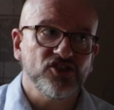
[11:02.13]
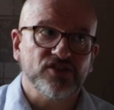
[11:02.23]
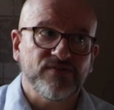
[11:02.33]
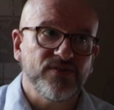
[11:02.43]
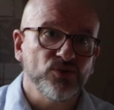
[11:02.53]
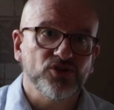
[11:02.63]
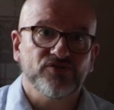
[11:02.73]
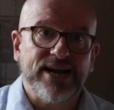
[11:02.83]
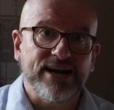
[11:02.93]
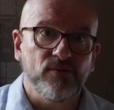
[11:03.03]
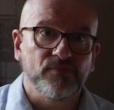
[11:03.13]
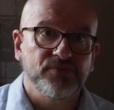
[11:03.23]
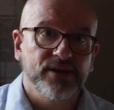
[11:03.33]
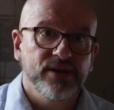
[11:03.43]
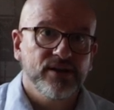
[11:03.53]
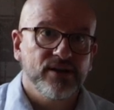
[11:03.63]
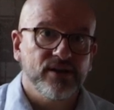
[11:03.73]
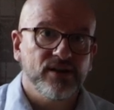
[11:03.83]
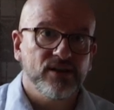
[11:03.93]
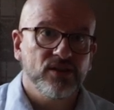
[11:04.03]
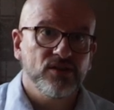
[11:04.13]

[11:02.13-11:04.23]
to just filter out uh,